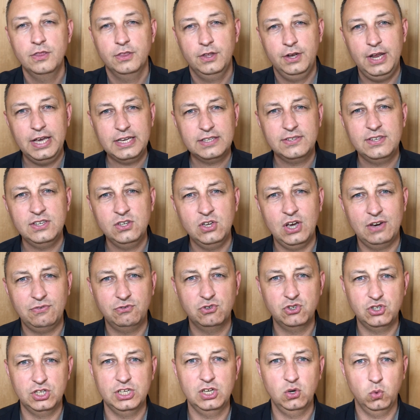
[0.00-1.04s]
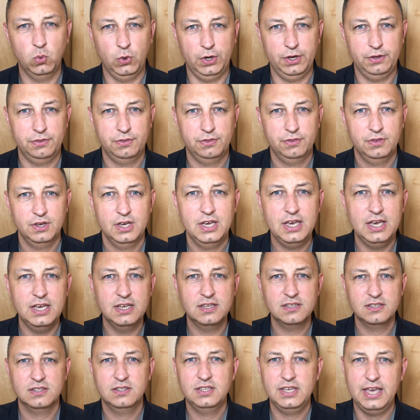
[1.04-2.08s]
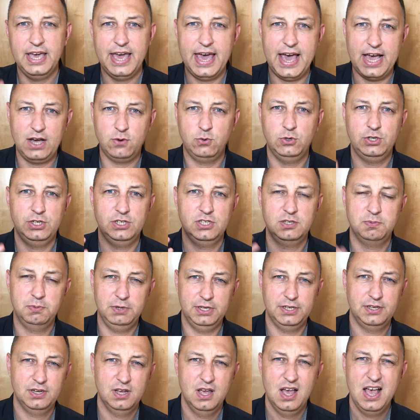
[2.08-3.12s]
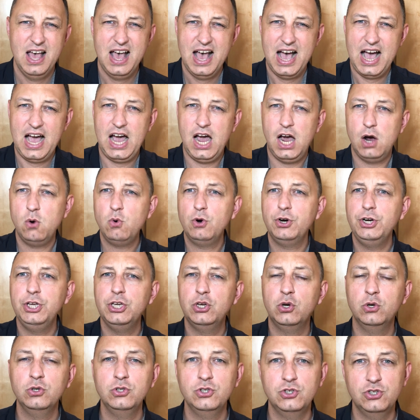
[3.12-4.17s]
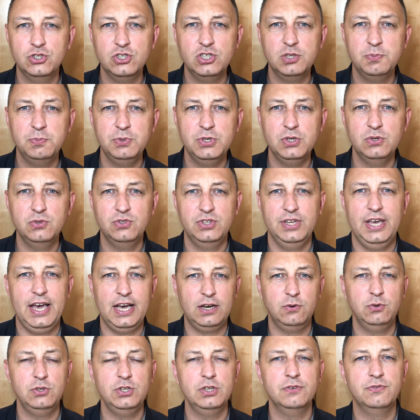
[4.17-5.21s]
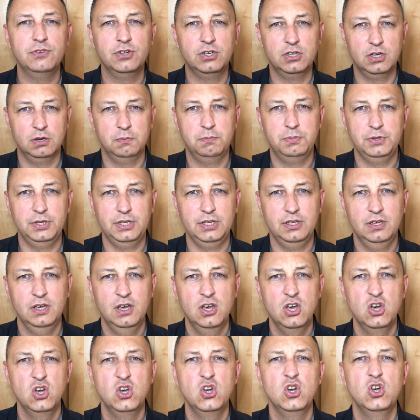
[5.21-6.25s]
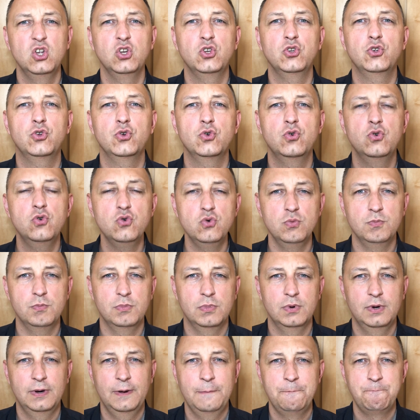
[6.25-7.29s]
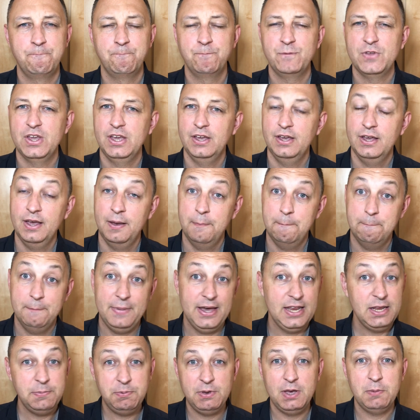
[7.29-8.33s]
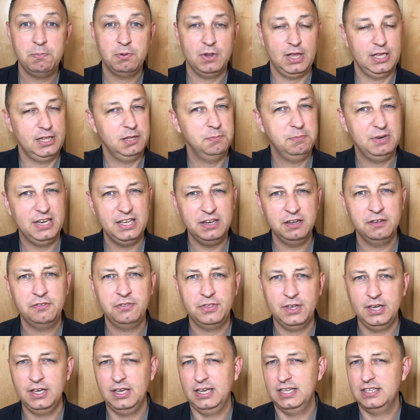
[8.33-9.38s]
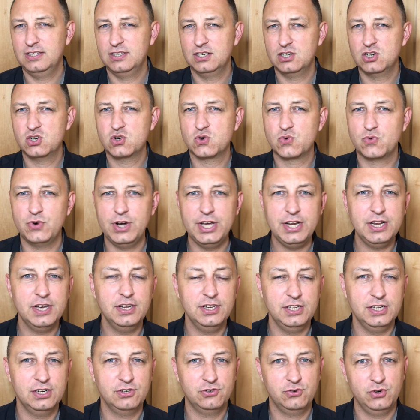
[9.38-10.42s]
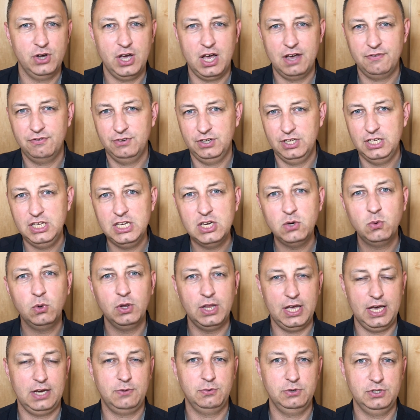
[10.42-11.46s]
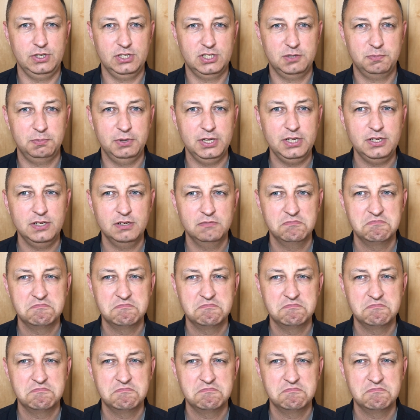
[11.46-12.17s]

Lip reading: The next thing you have to deal with is the equity split. How are you going to distribute the equity of the company to whom? Many people at the beginning think it's a great idea to have an equal equity split,